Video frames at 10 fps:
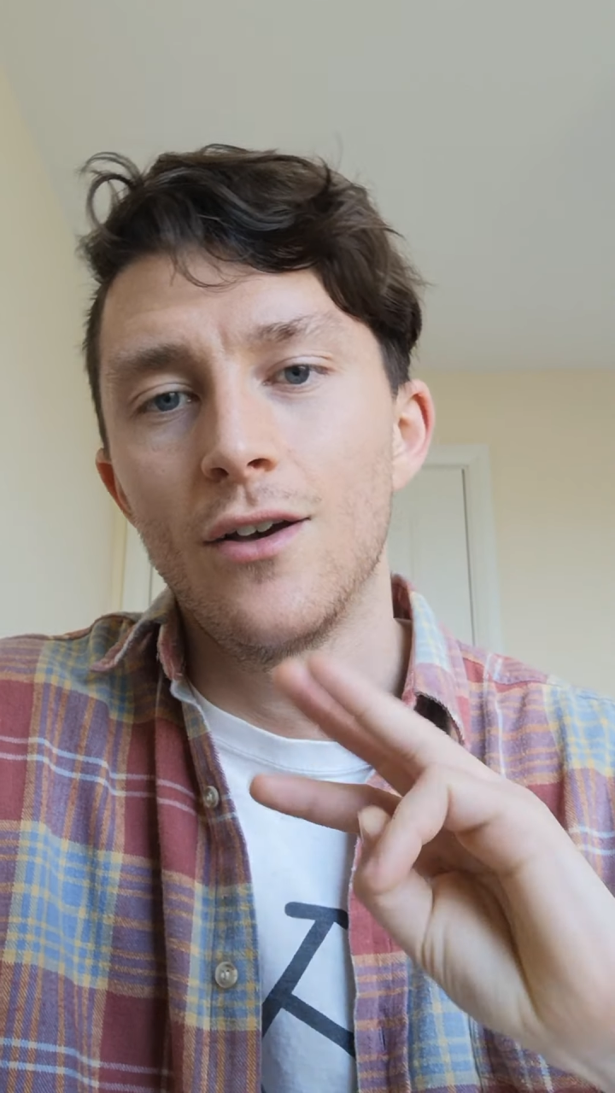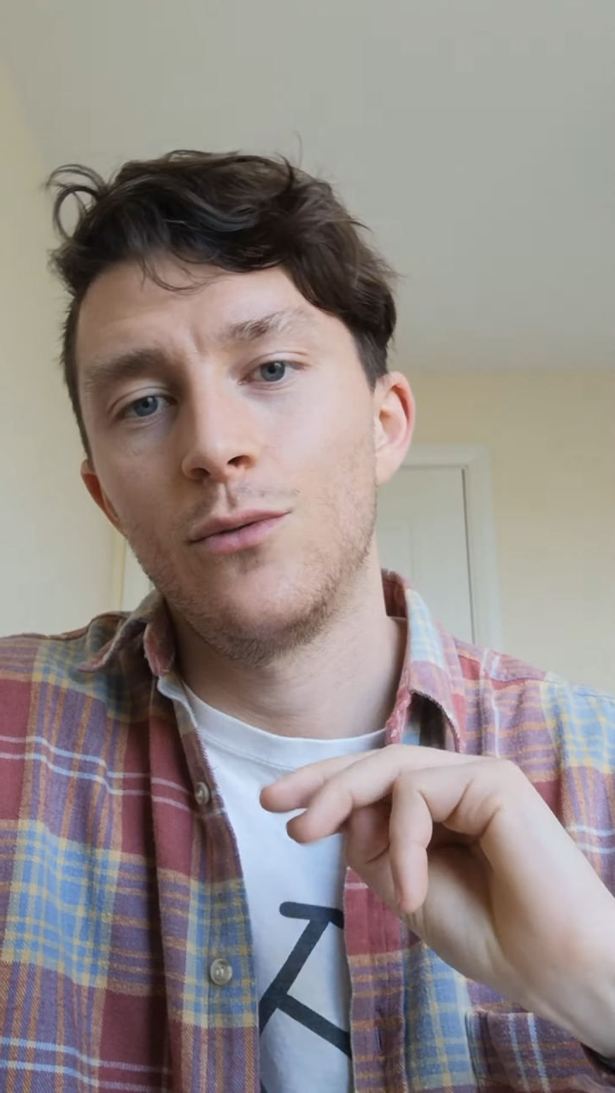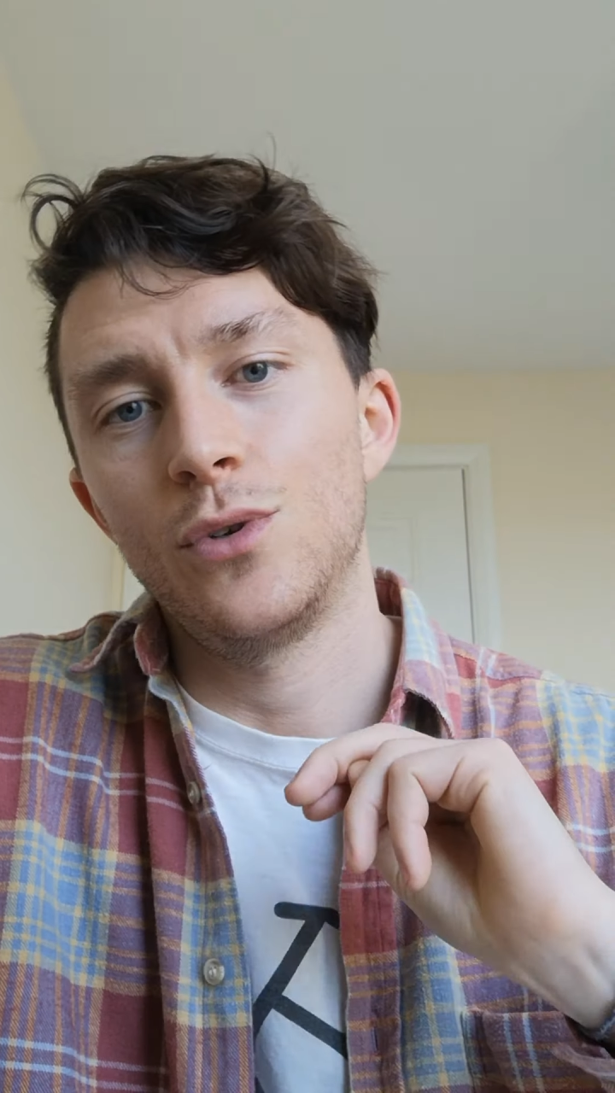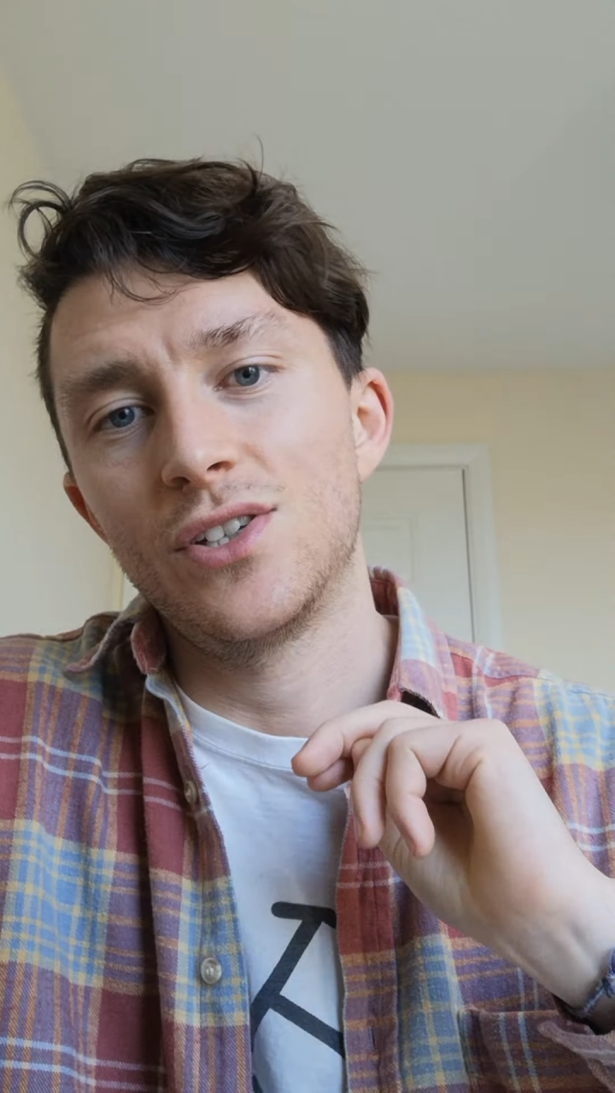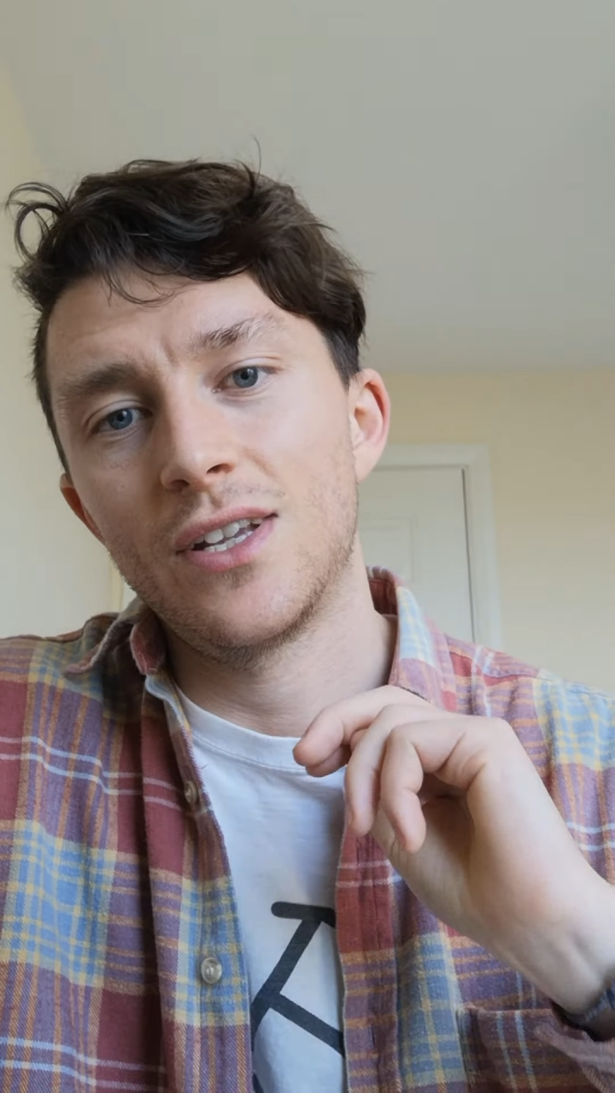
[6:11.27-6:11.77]

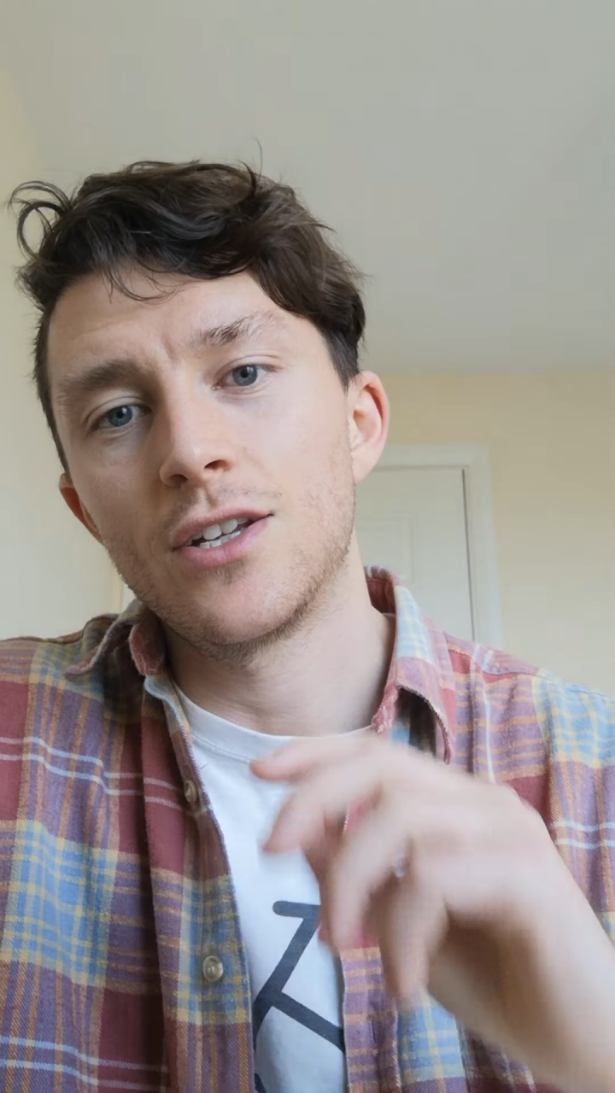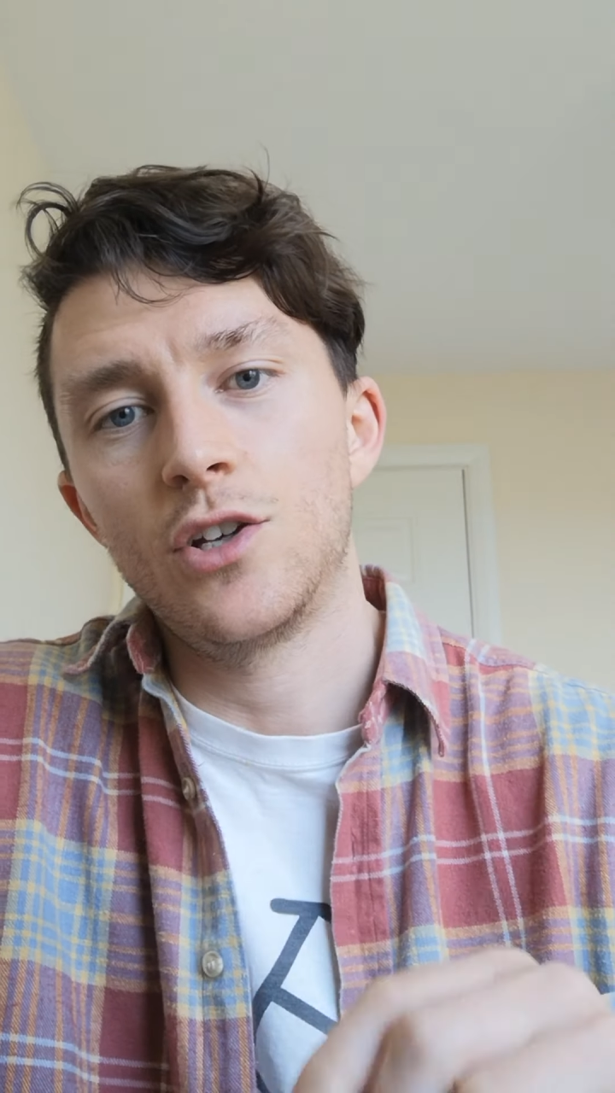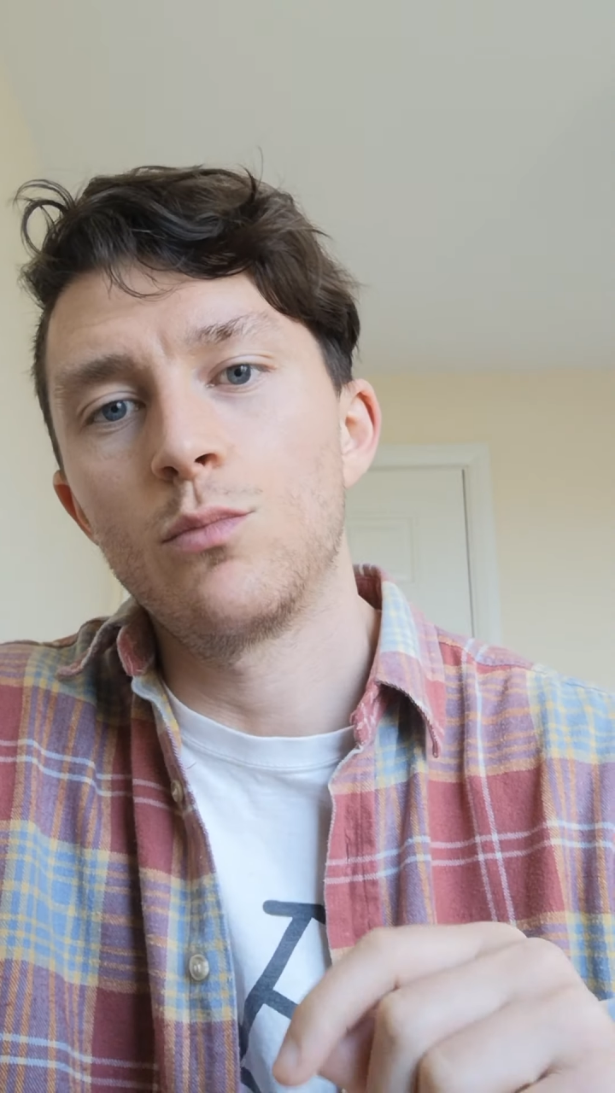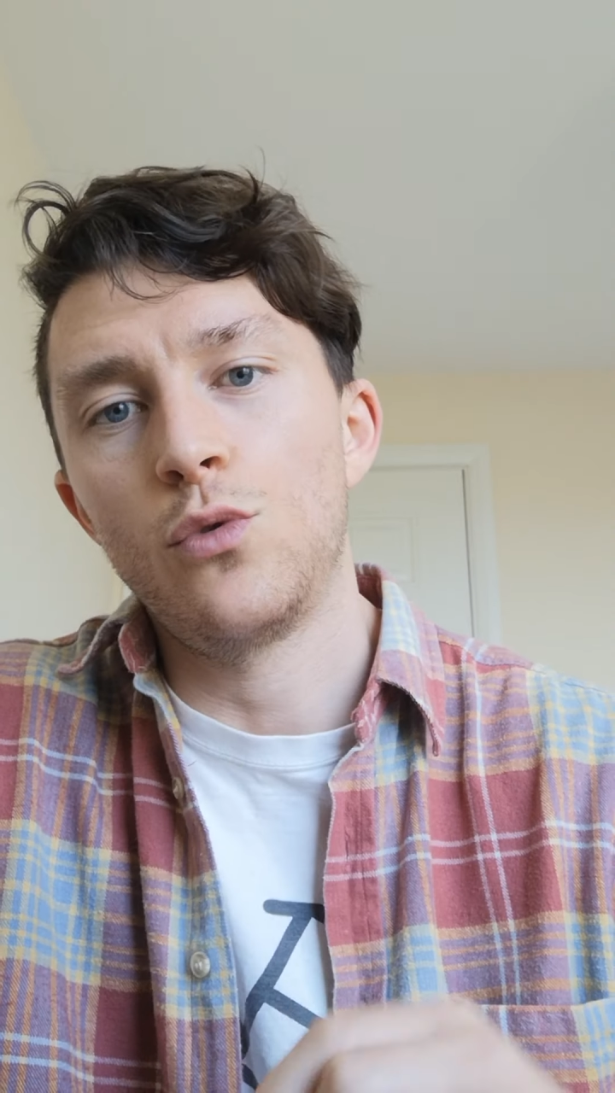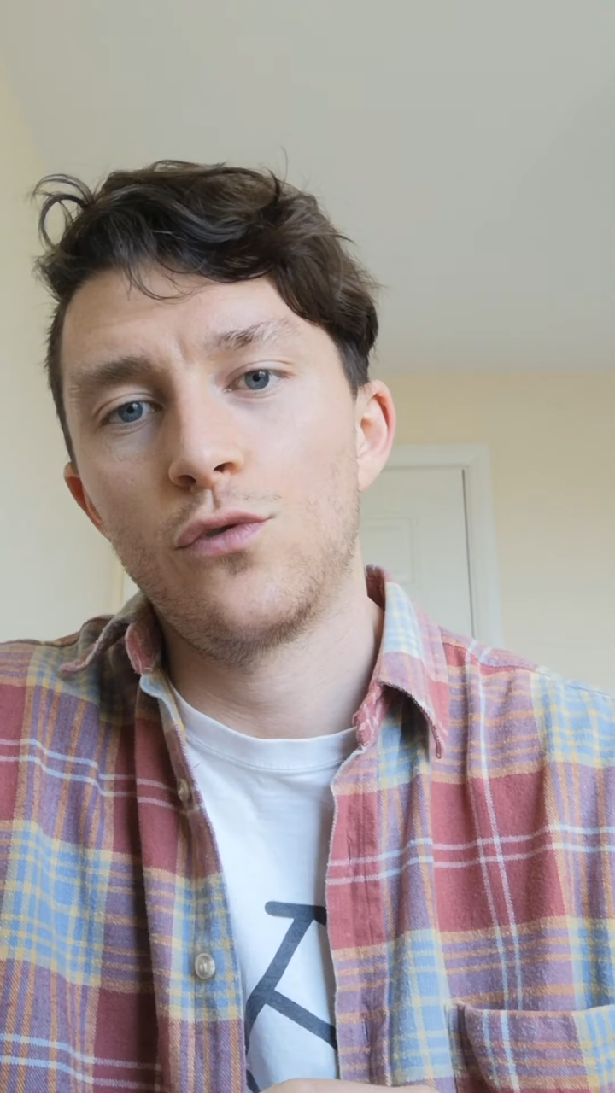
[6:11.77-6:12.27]
which then you can move